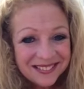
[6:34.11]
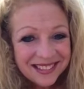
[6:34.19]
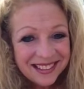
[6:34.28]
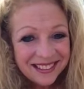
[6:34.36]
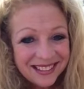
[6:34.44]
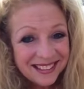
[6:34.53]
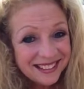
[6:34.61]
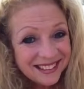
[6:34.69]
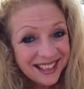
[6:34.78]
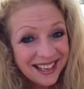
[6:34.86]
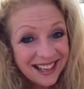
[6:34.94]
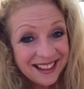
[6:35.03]
you know, he didn't
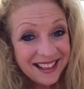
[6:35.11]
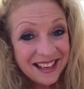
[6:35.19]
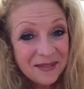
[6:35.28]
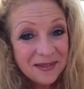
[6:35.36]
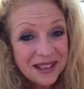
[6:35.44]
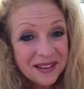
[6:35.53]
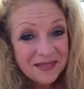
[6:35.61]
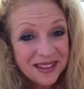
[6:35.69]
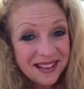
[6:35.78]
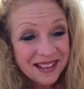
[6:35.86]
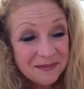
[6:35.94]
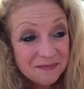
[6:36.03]
say anything, but I'm
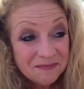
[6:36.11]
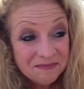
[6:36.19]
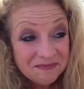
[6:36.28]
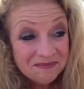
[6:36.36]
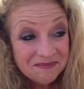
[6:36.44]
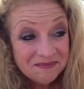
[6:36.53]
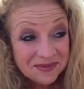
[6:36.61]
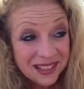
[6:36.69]
thinking, hmm,